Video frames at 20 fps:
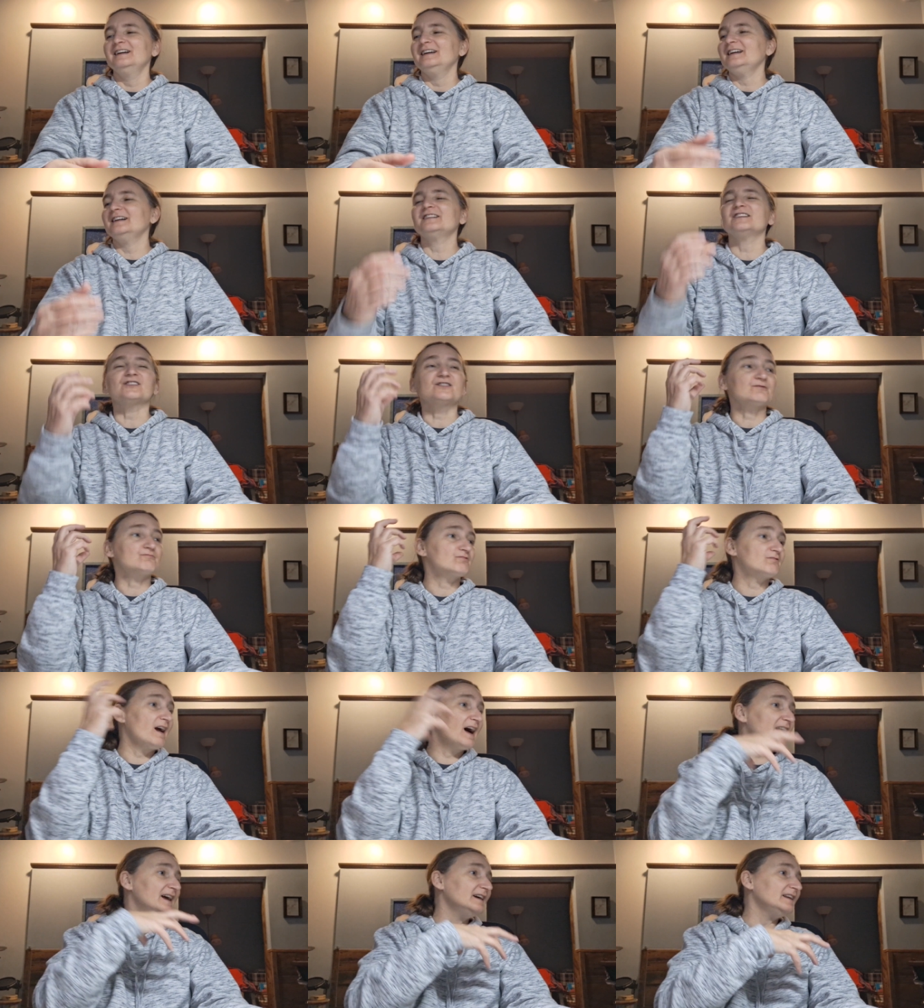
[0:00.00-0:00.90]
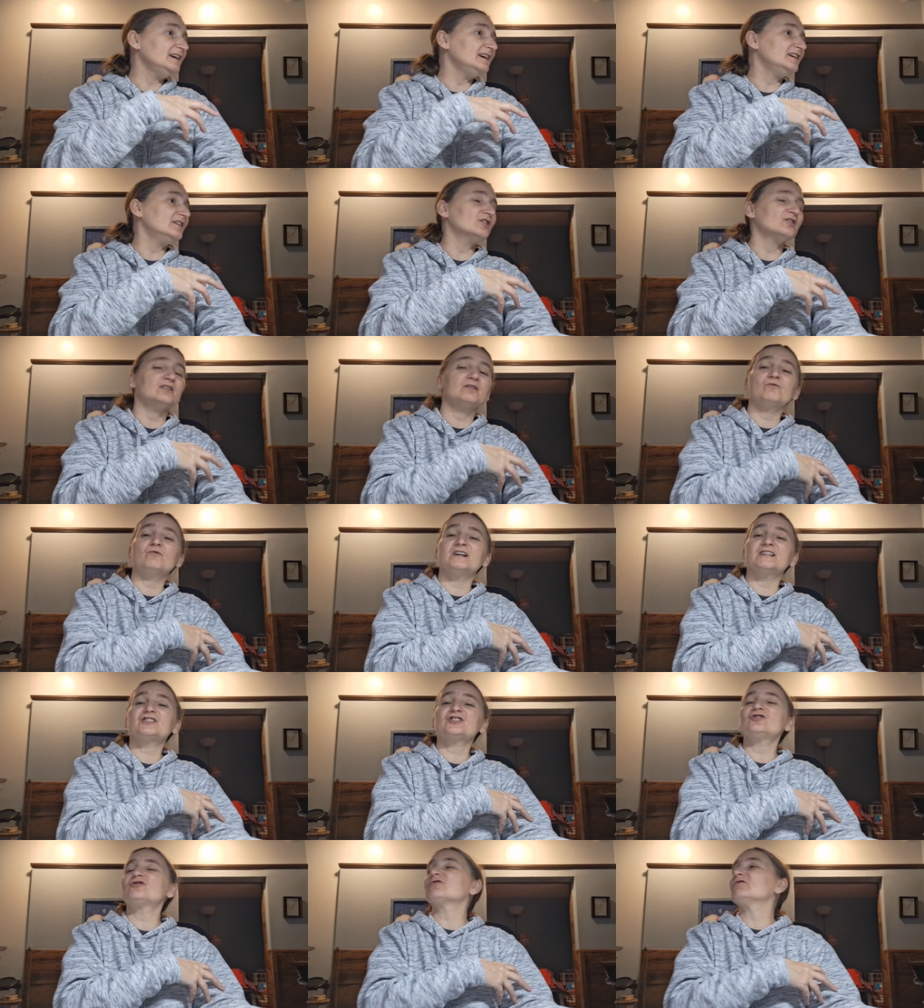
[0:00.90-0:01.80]
it is rainy here in
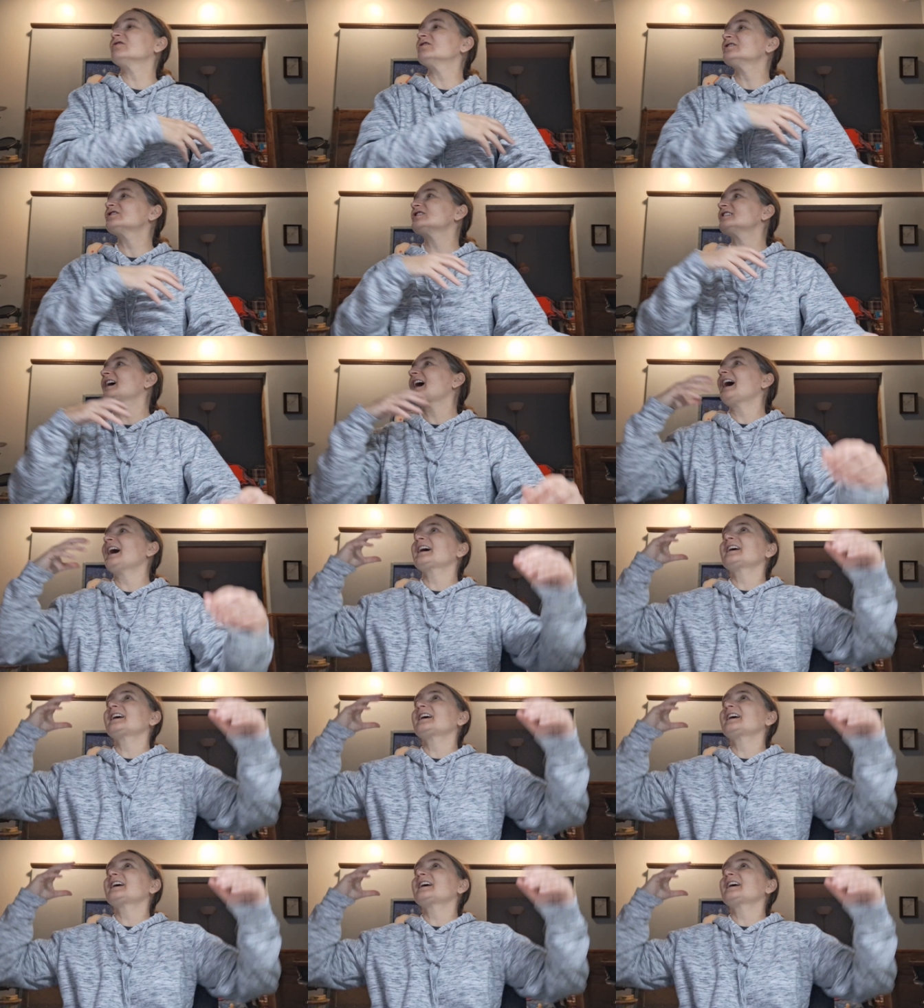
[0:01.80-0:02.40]
West Georgia.